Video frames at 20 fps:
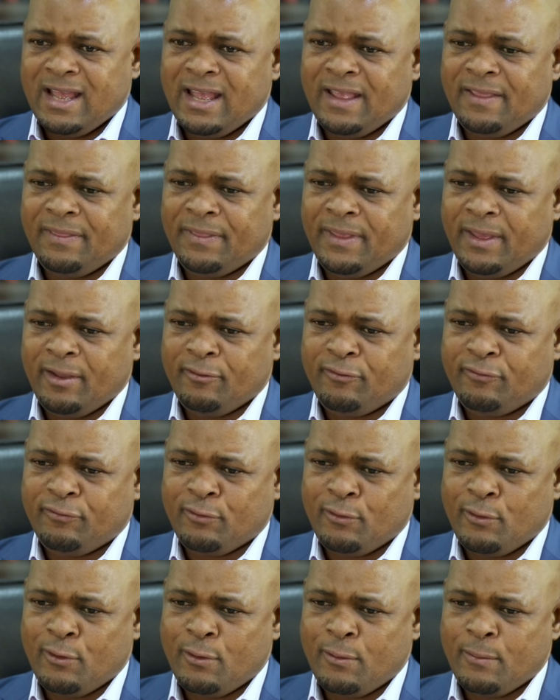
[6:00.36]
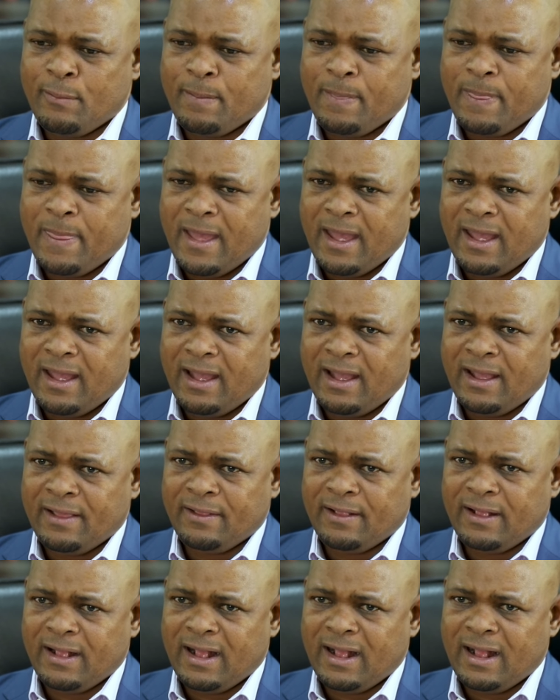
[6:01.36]
And therefore,
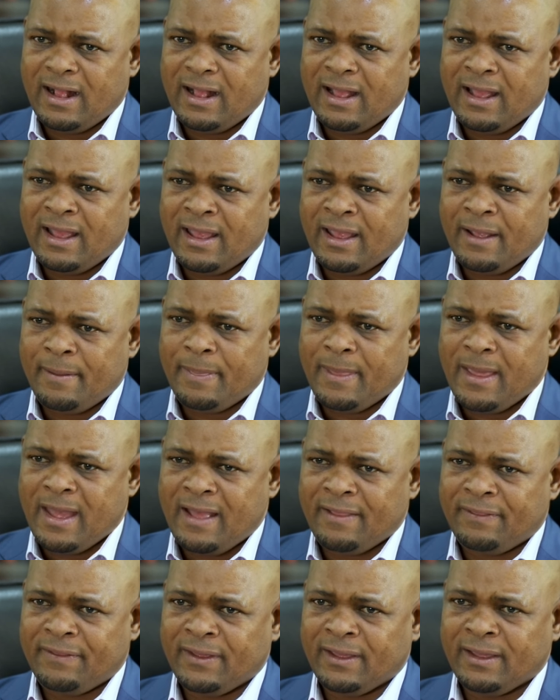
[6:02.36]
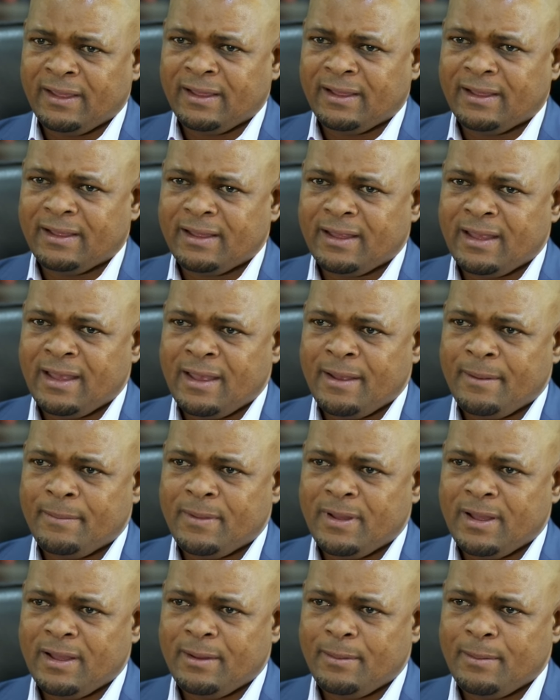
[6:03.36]
I think
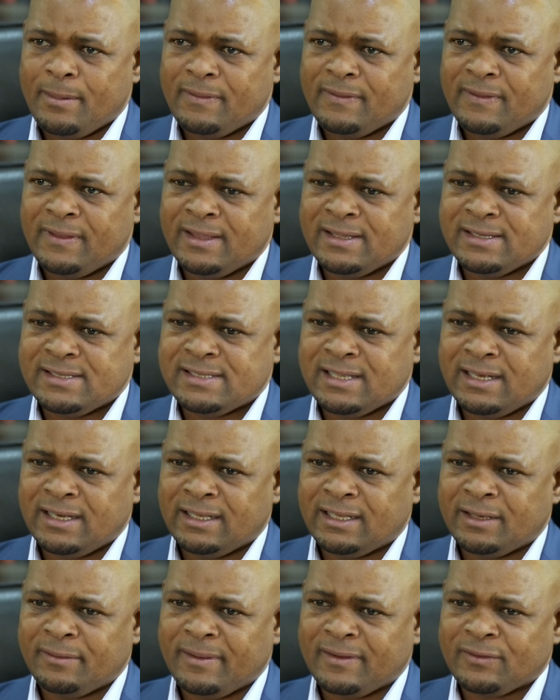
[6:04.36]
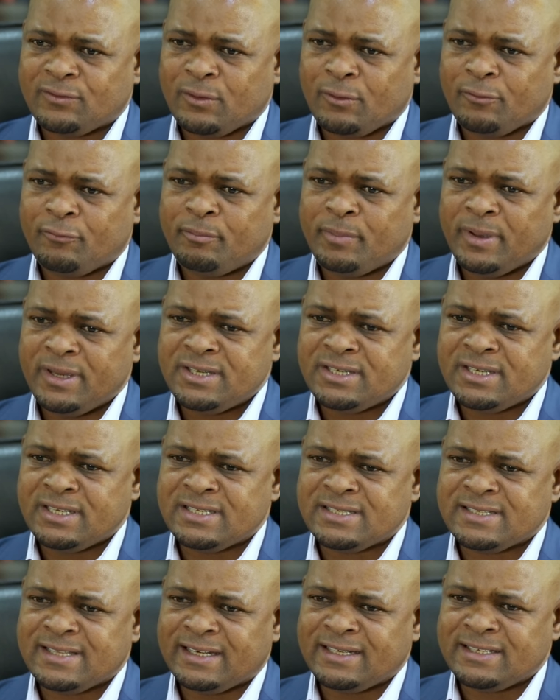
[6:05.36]
there's a little bit of
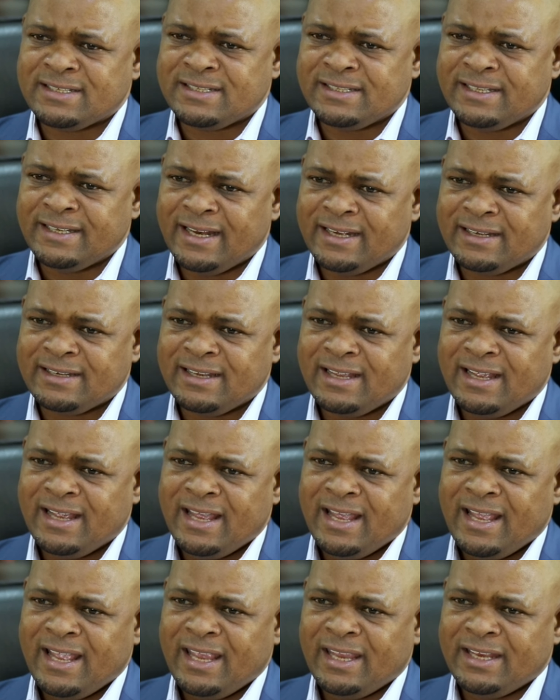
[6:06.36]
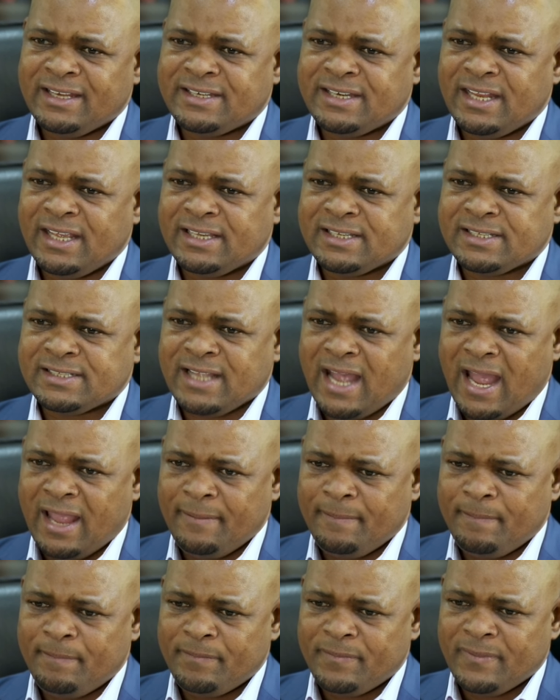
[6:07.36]
patience that is needed. It takes
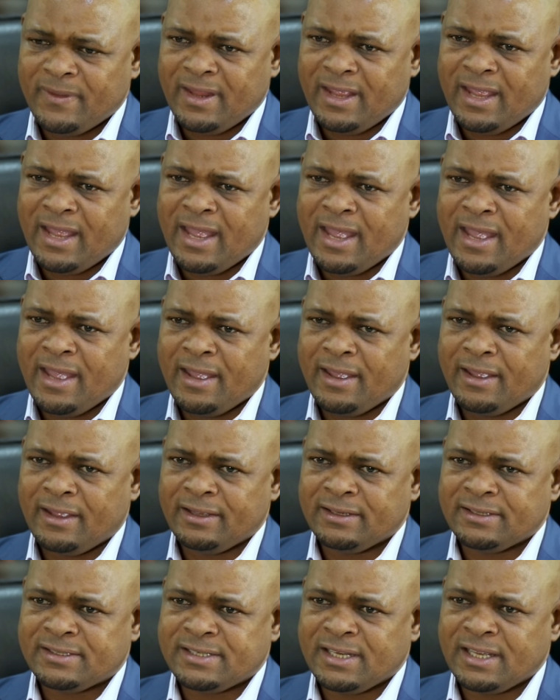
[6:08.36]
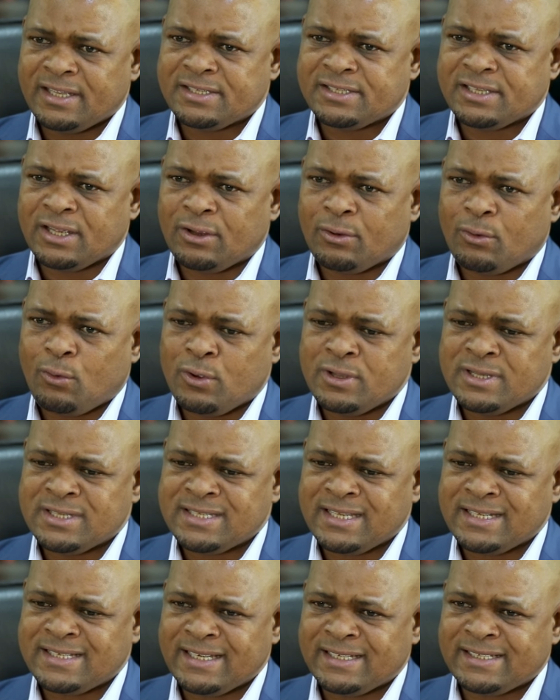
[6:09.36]
time. It takes a
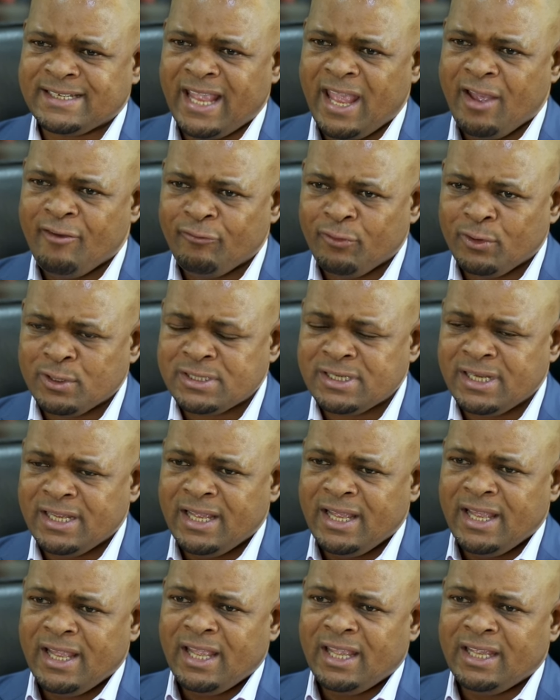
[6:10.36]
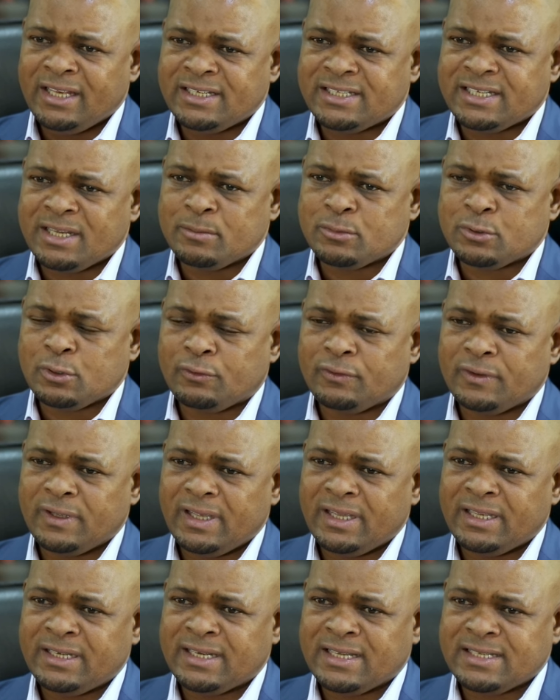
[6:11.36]
concerted effort in terms of
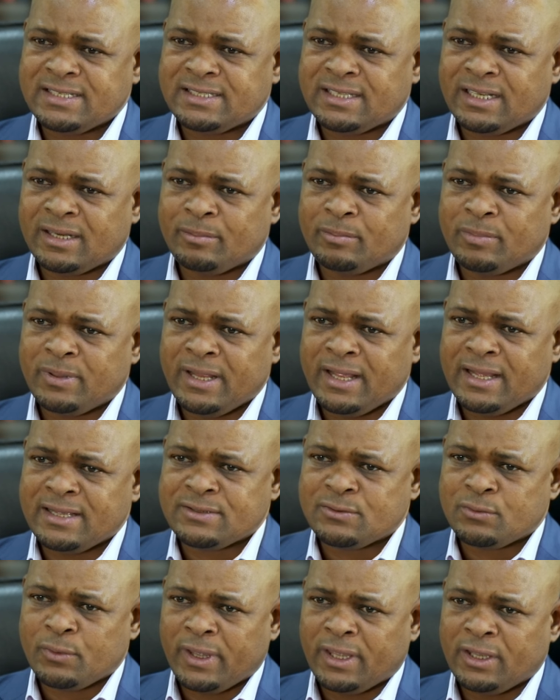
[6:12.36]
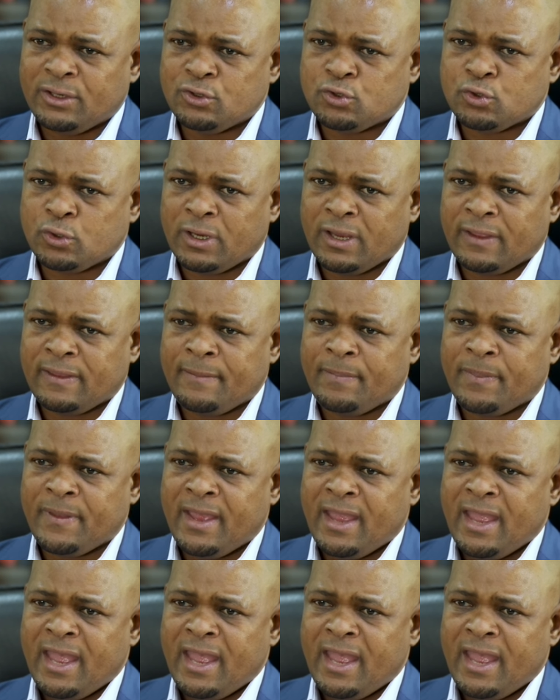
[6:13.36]
industry players working together.